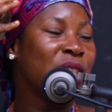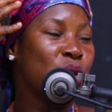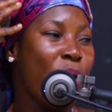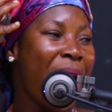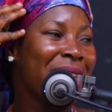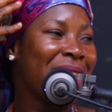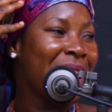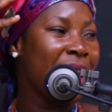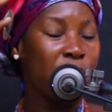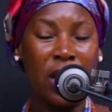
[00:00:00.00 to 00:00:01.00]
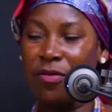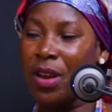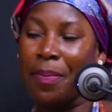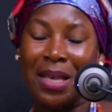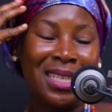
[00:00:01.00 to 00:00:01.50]
You are here. If
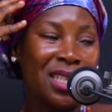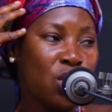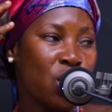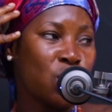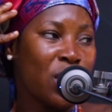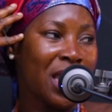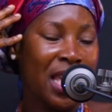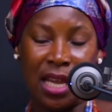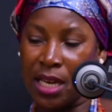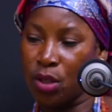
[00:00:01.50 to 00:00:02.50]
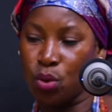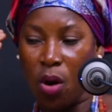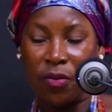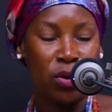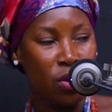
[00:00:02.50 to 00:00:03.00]
the person is also here, the two
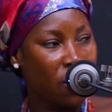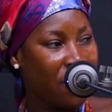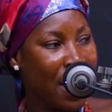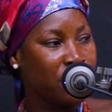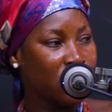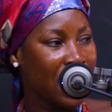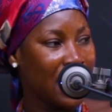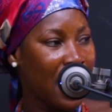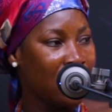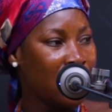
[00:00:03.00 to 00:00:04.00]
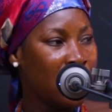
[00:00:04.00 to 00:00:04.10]
of you will vibe together.